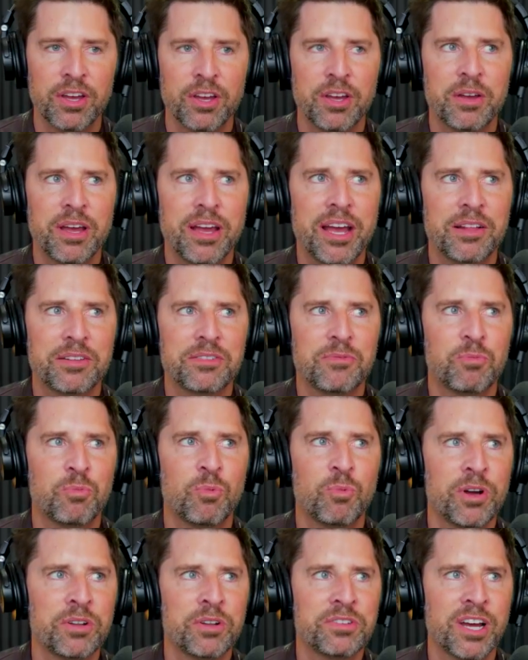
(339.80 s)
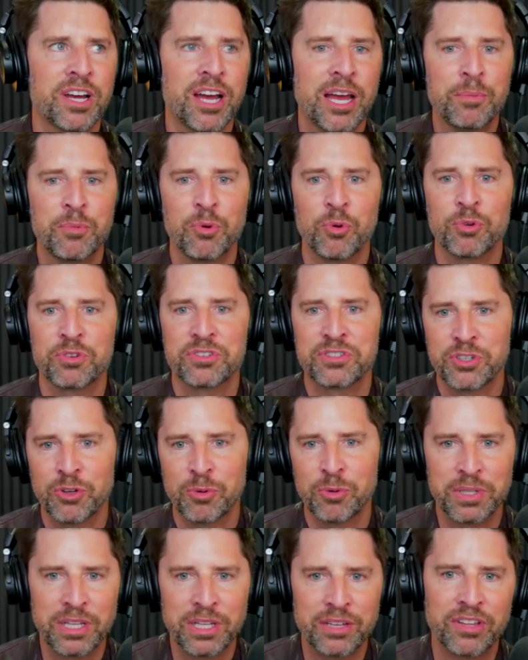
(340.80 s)
at one time or still
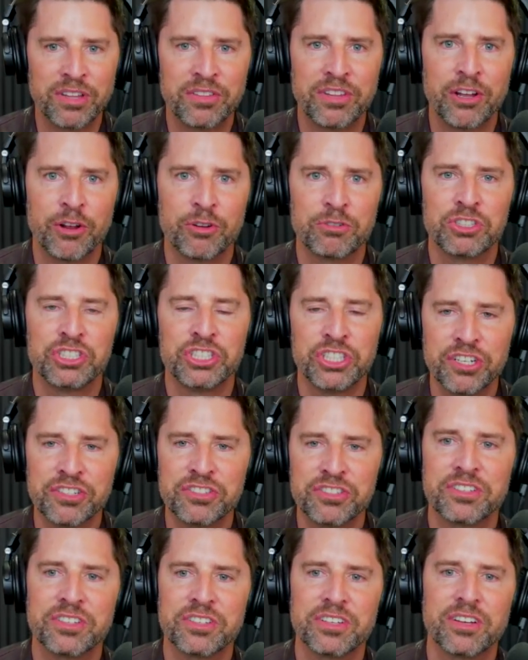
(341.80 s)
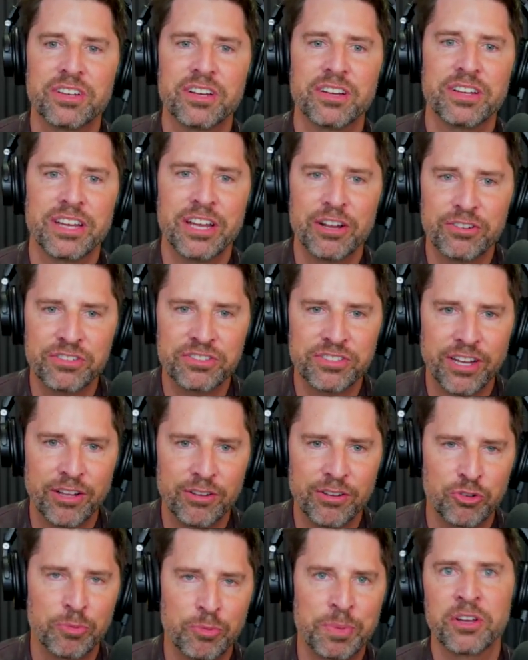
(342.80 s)
believe that they are just
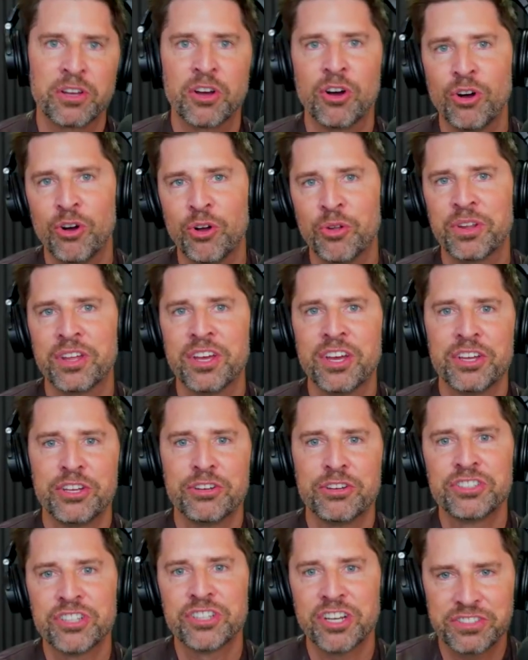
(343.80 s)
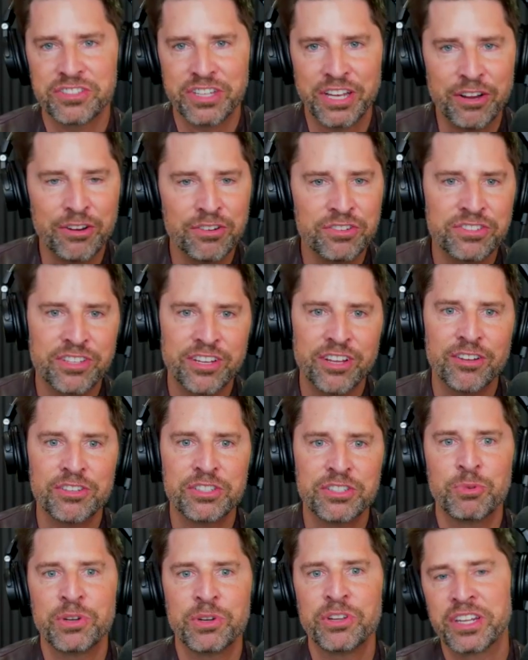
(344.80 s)
hairstyles or been called you're just a hairstylist
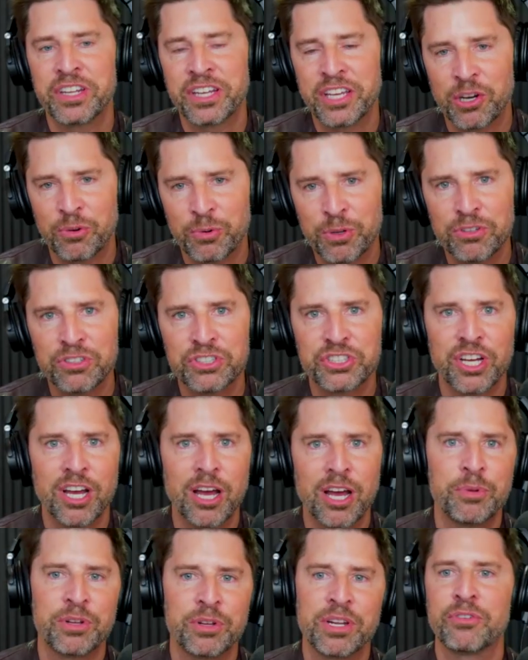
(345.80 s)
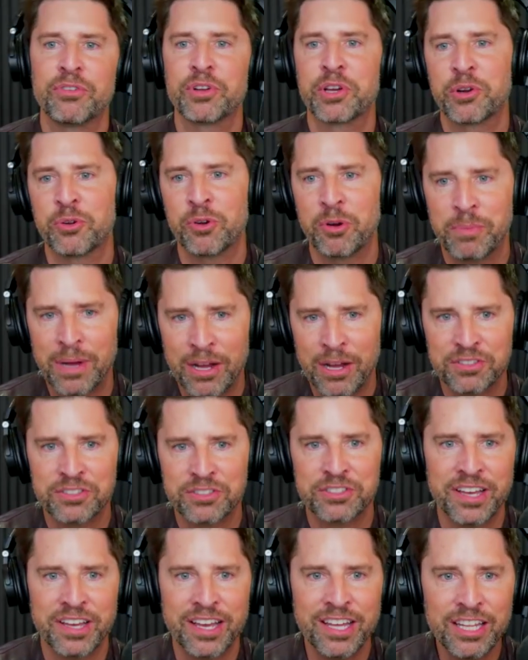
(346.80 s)
when are you going to get a real job you're never going to amount
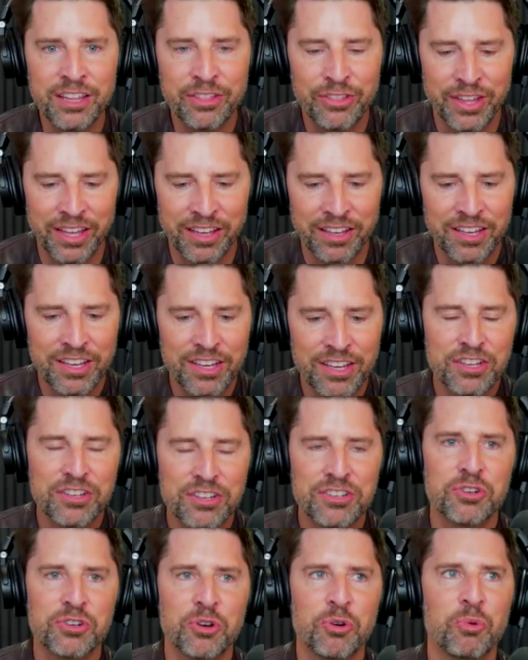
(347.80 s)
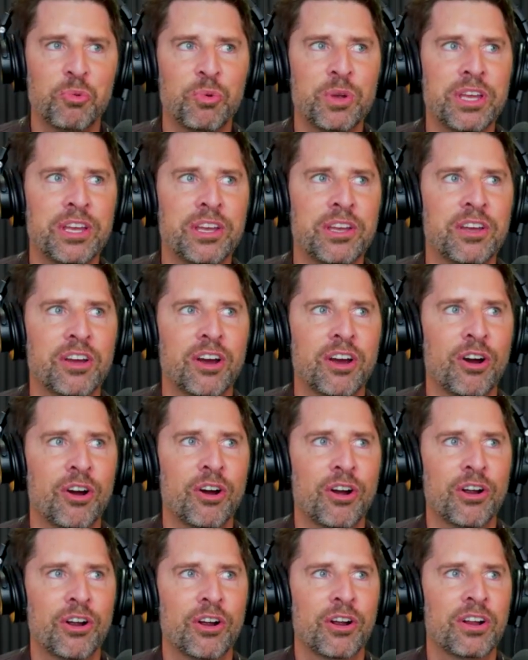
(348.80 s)
to anything so we
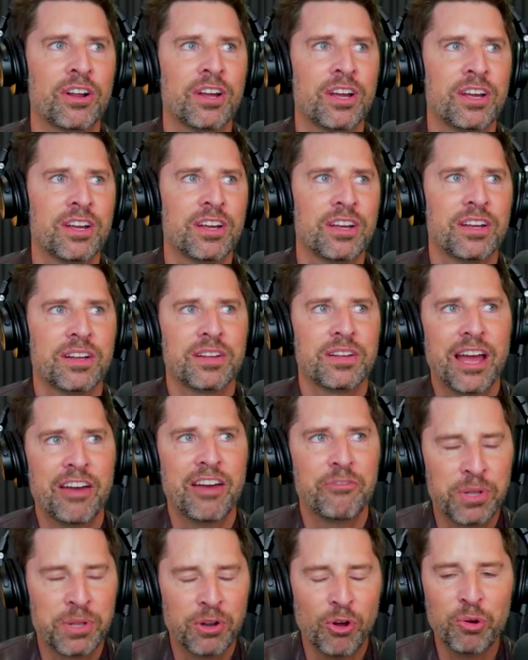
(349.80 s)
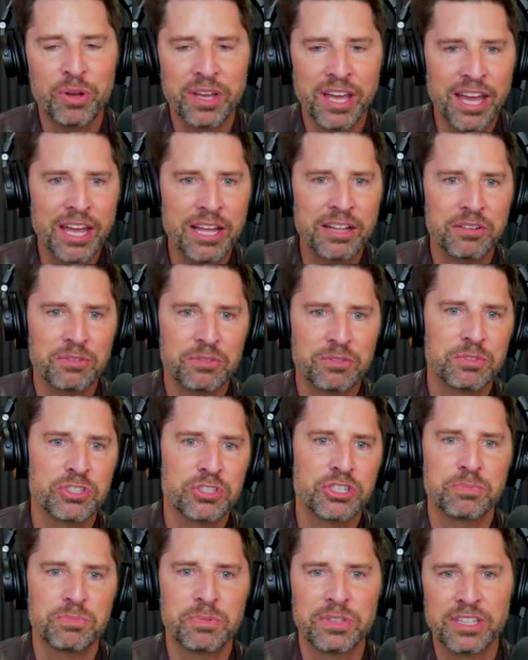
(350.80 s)
are have been okay
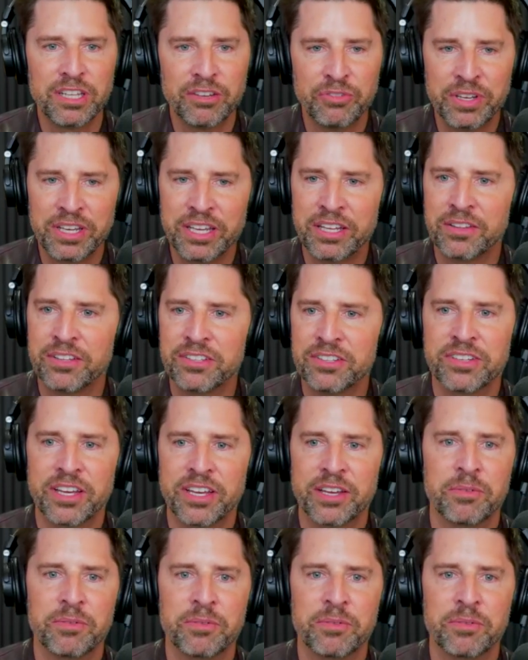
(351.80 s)
just living in this like